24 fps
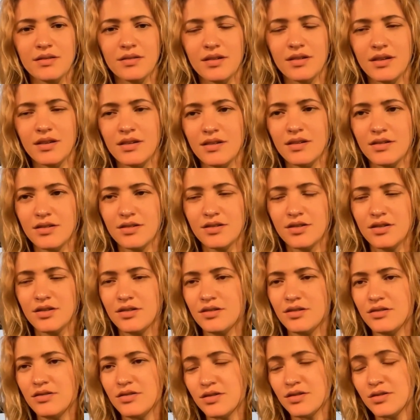
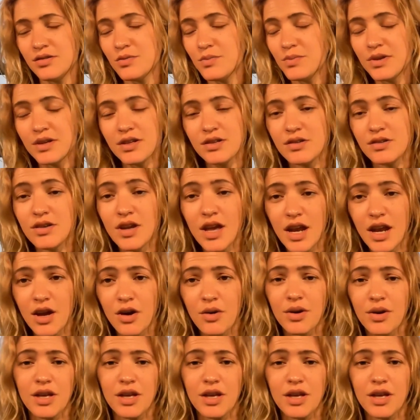NATO.